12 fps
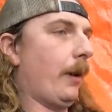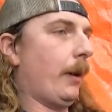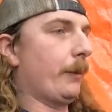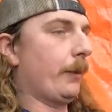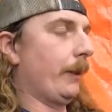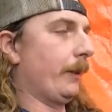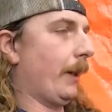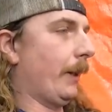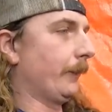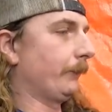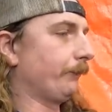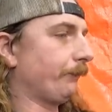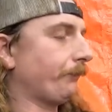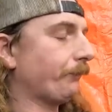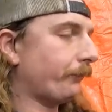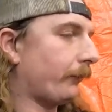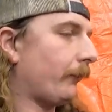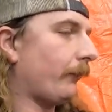100% done. And
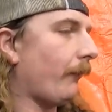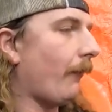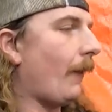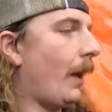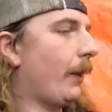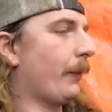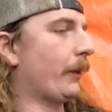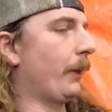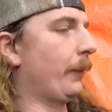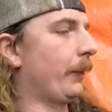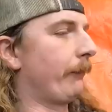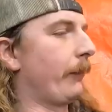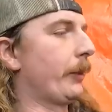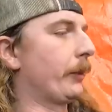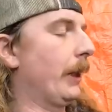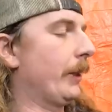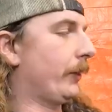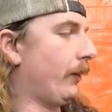then we'll start putting the front
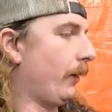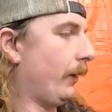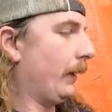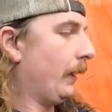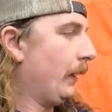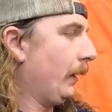dress on.